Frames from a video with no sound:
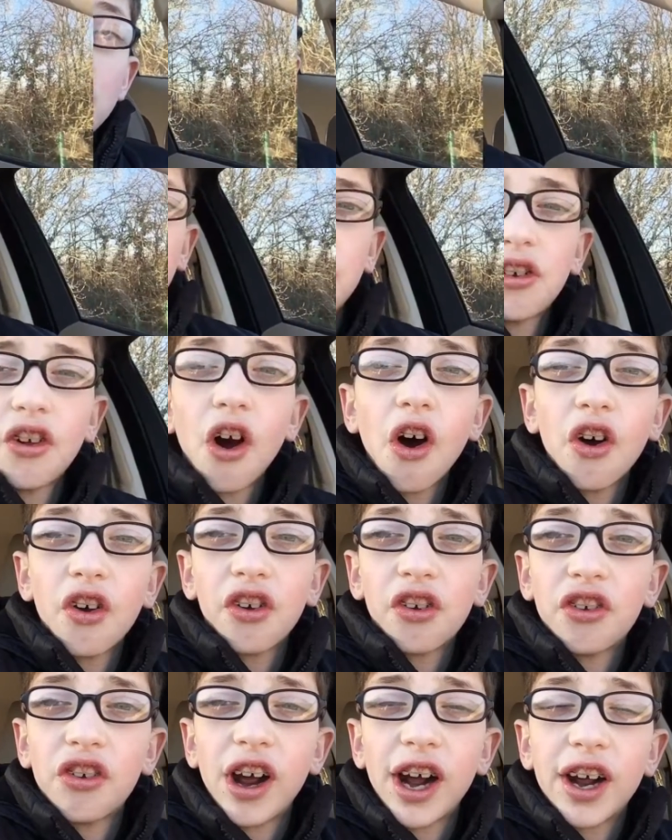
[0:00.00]
So the start of
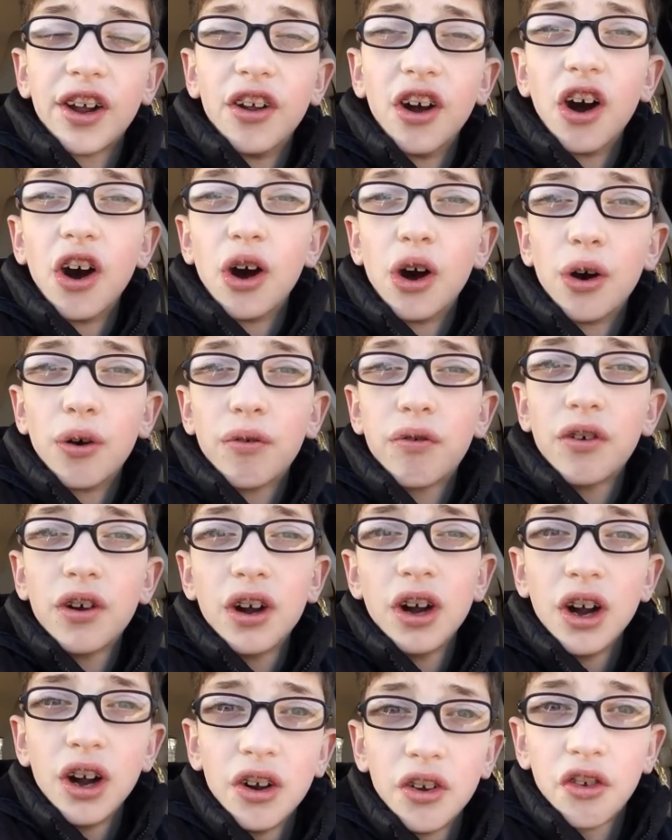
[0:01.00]
the second half,
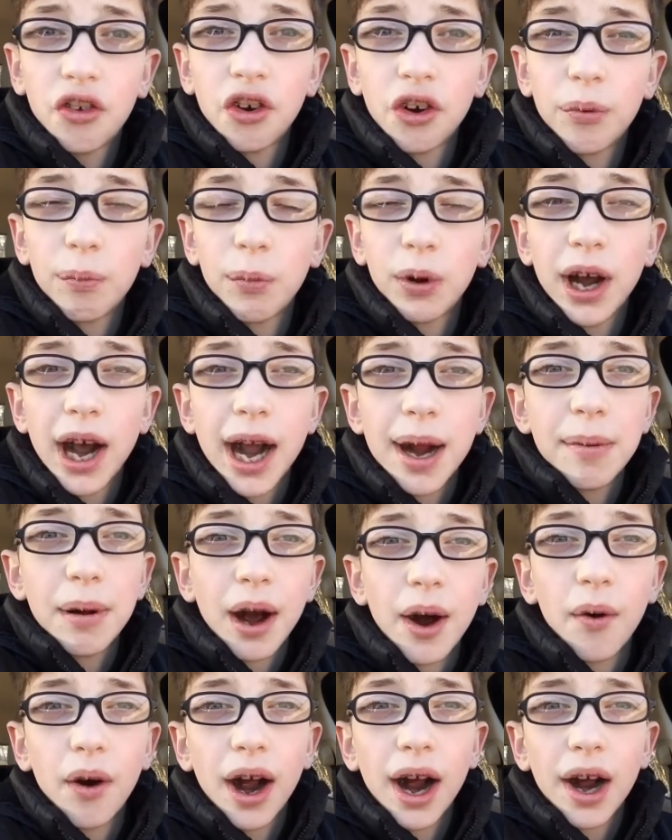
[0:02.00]
Tottenham came
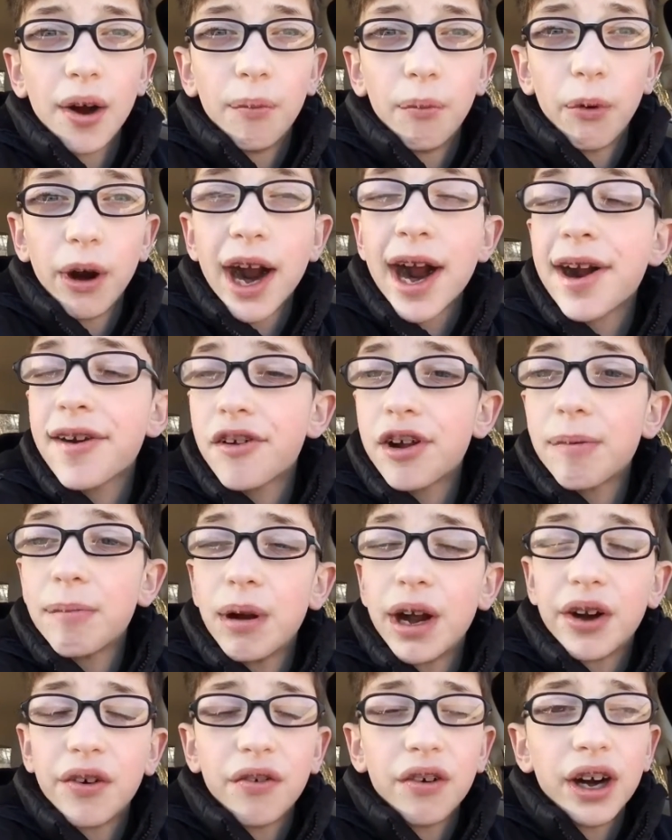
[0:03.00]
out and we actually
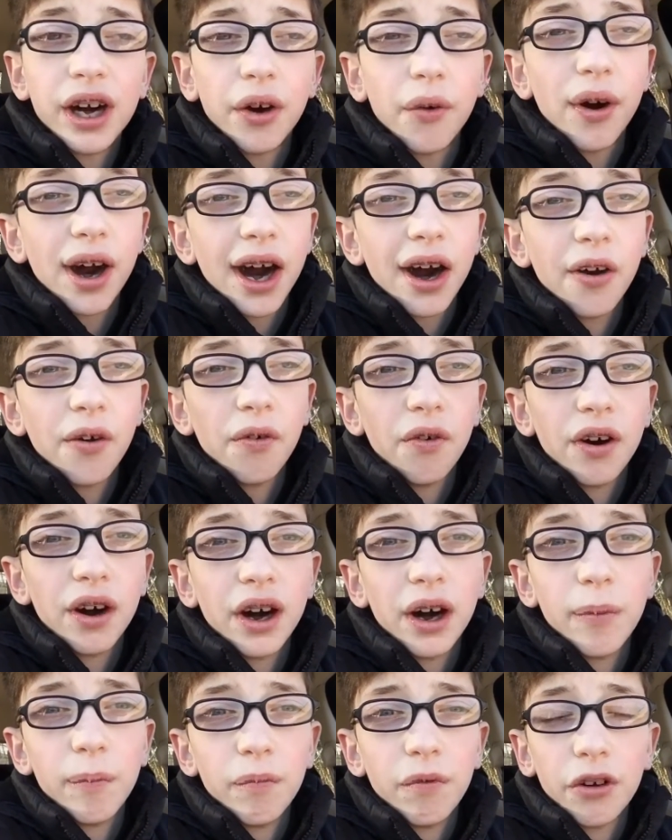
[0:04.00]
played really well.
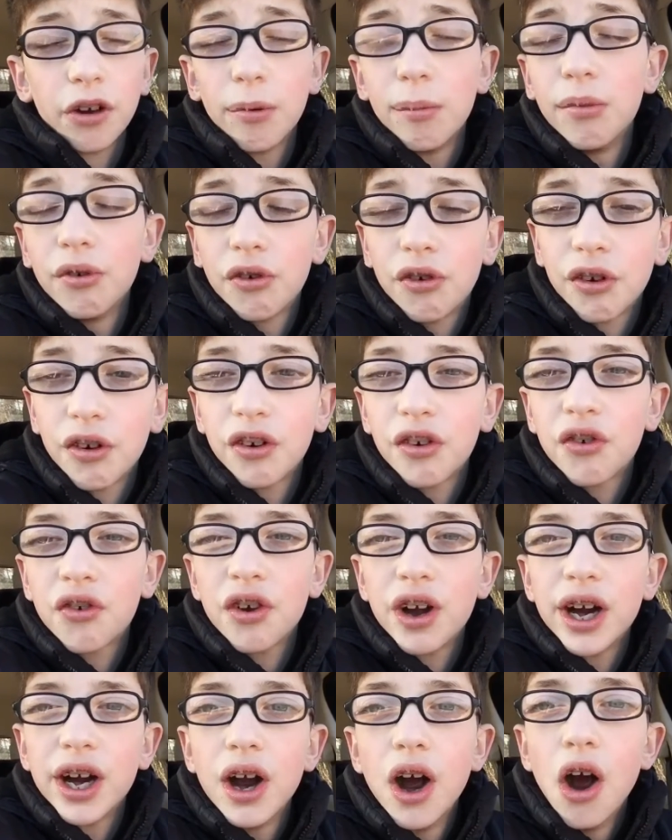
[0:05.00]
For the
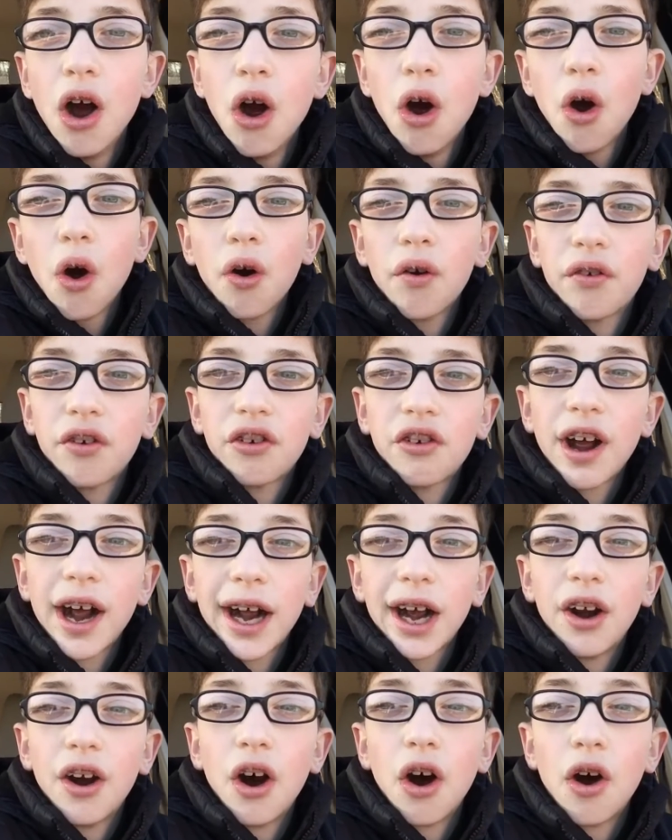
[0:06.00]
majority of the
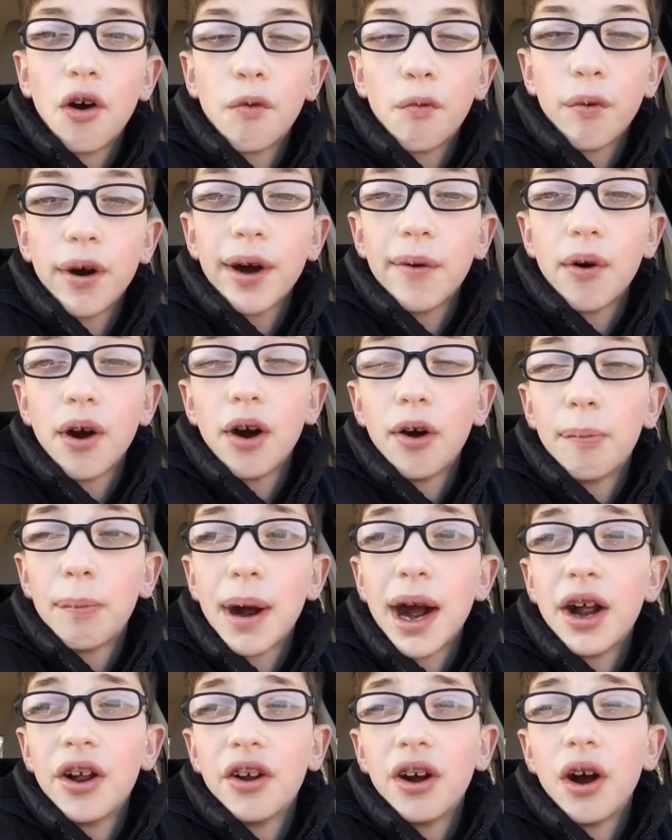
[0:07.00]
second half, we were
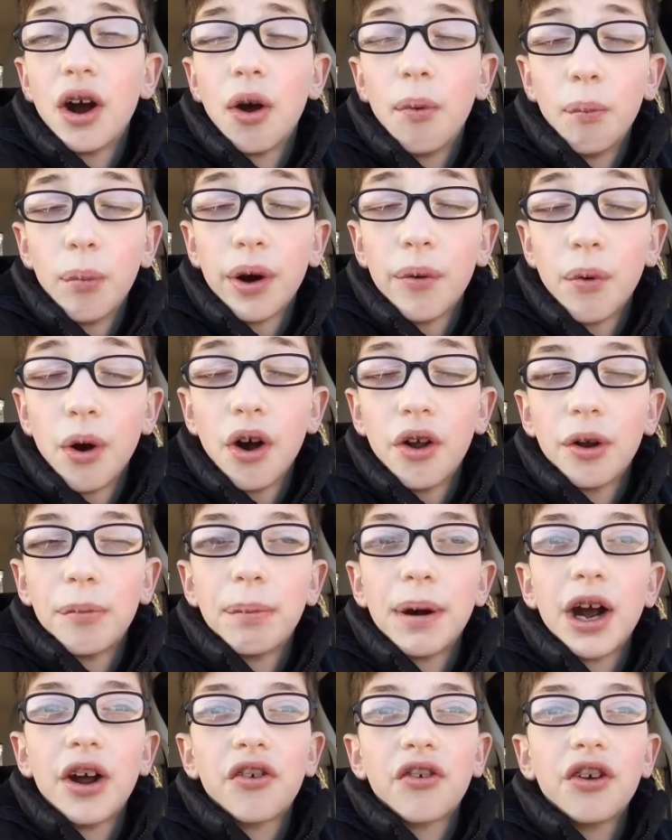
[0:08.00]
the
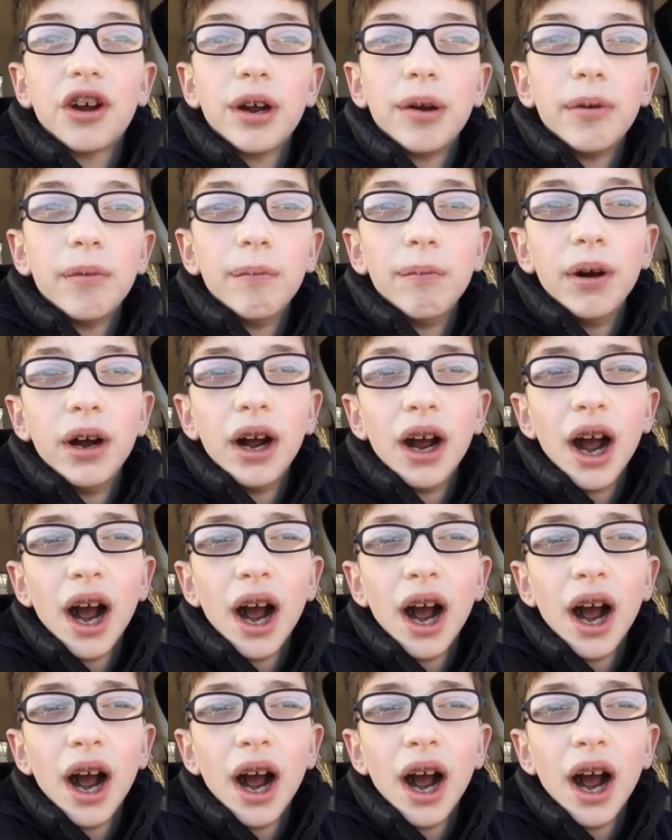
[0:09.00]
better team.